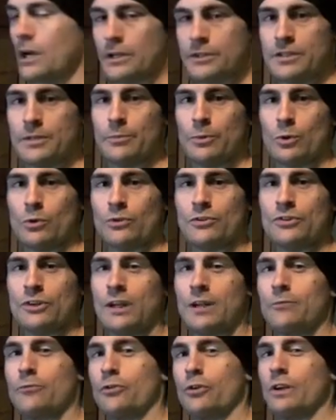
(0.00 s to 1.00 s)
A typical
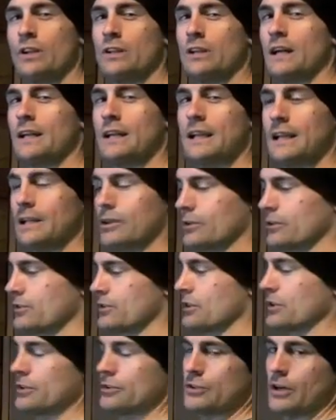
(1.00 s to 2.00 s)
setup for inline
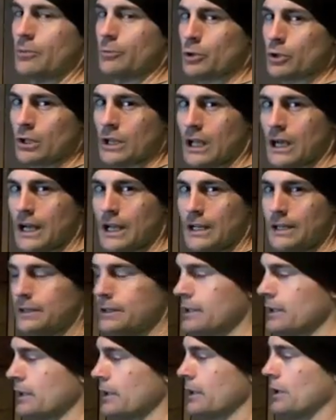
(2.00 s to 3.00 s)
anchors in a doubled
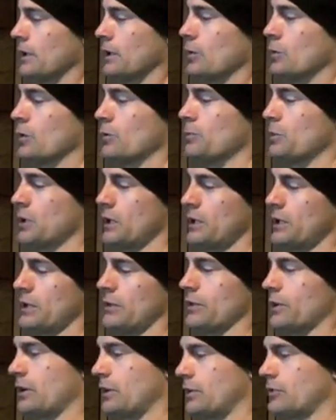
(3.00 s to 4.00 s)
line would be
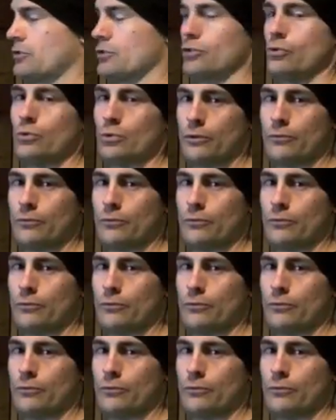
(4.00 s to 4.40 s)
the 2